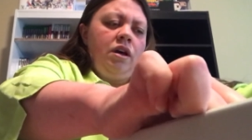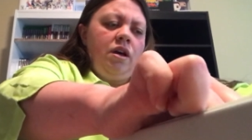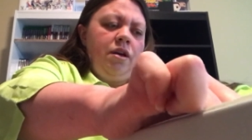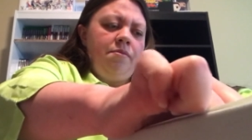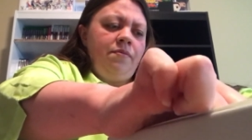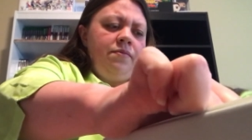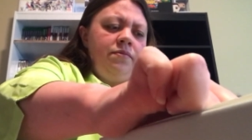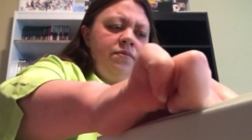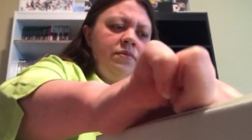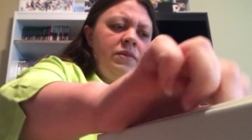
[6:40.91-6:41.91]

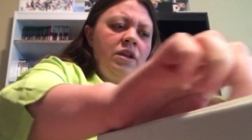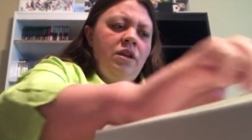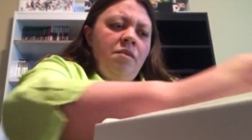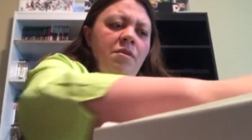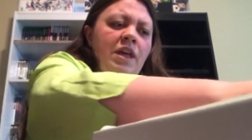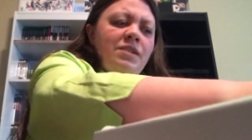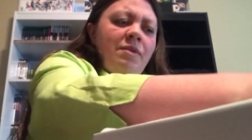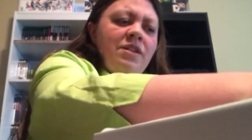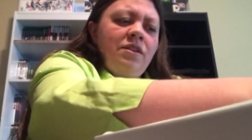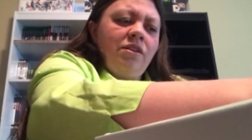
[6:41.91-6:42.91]
But that's
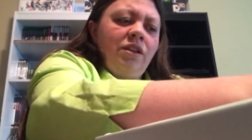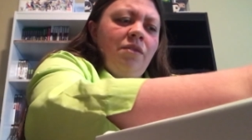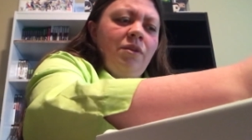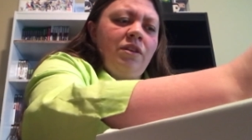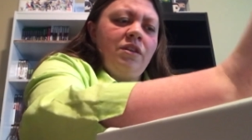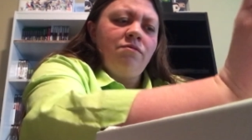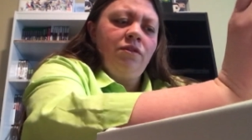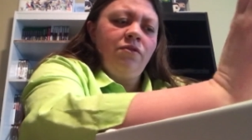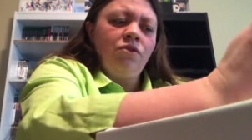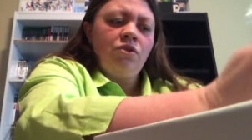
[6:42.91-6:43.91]
basically what these
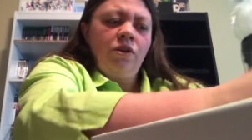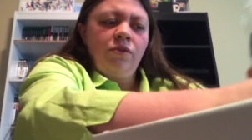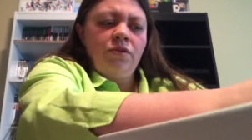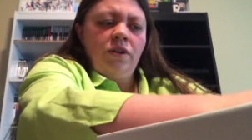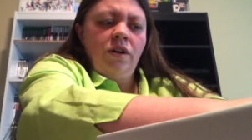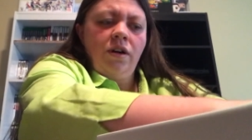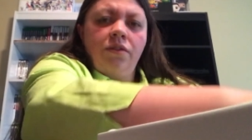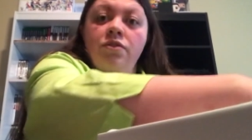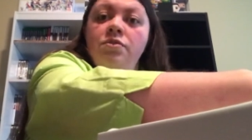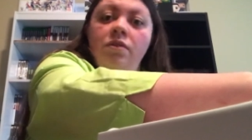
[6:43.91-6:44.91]
Move controllers are.
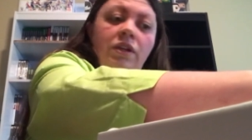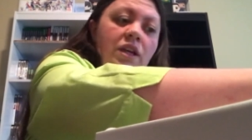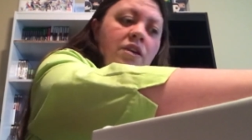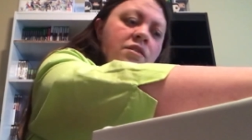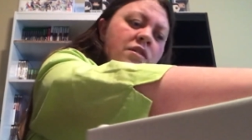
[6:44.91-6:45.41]
There's really,